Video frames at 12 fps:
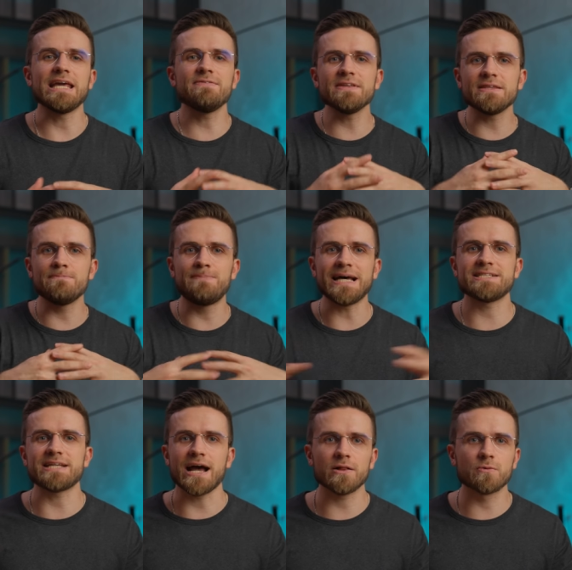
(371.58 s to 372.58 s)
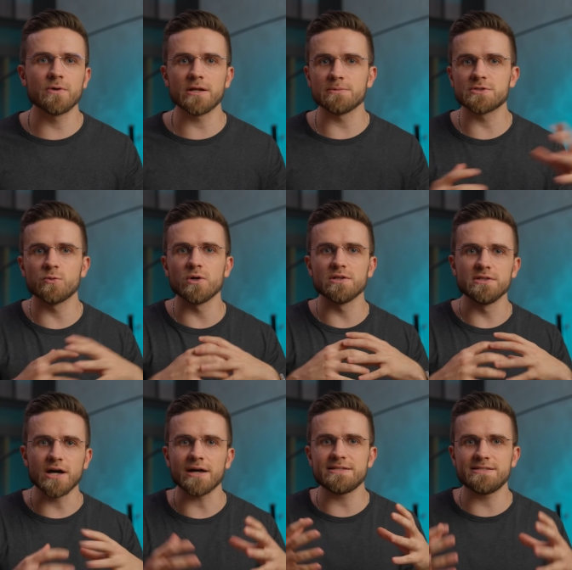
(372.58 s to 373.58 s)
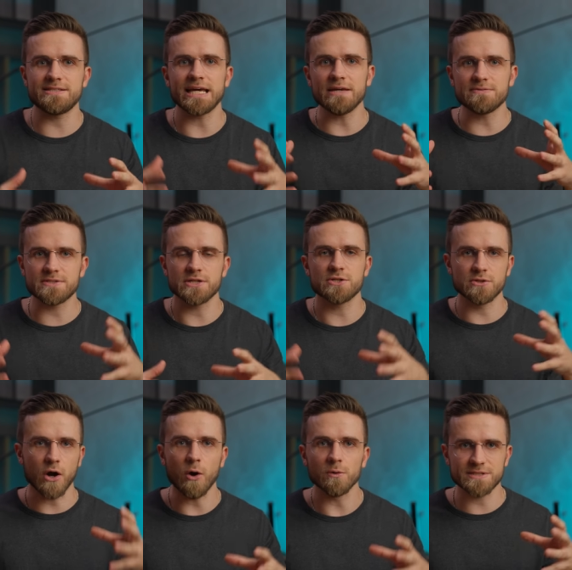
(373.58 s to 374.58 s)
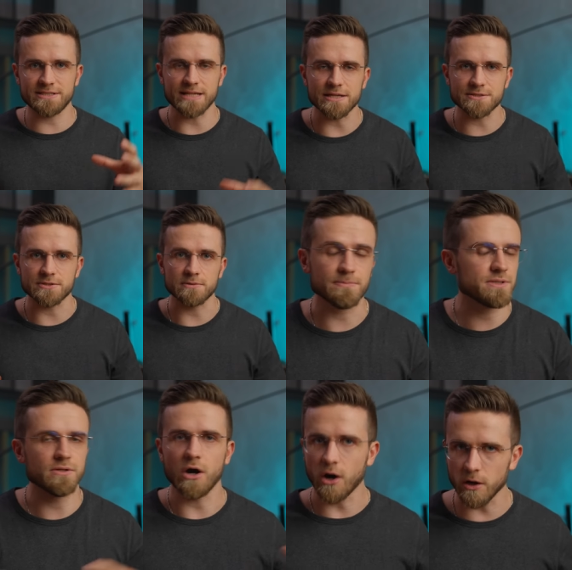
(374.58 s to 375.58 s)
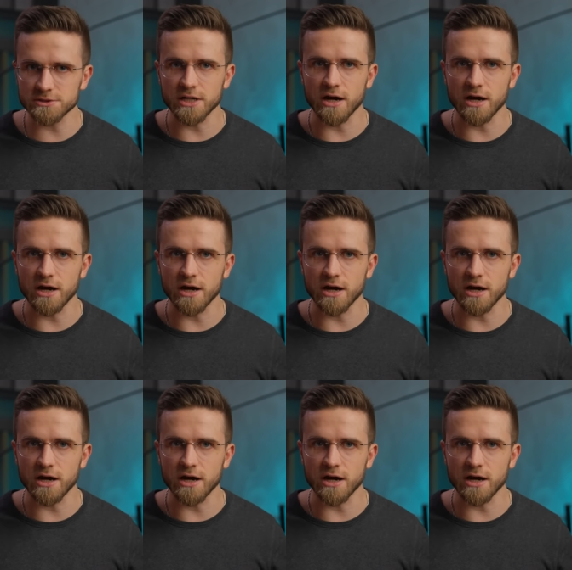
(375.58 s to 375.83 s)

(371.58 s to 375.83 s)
Even the best algorithms will not save such an old sensor, but hold